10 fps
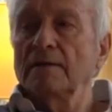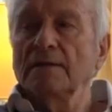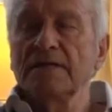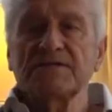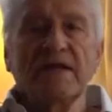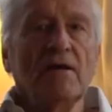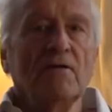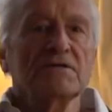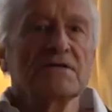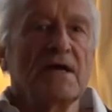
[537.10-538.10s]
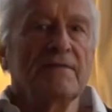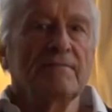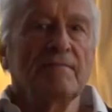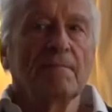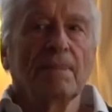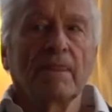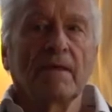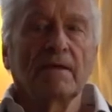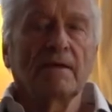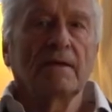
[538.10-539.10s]
It's there all the time,
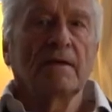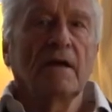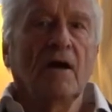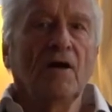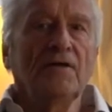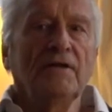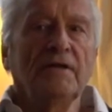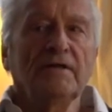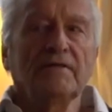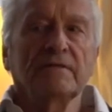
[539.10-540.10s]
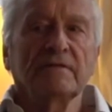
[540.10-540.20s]
underneath.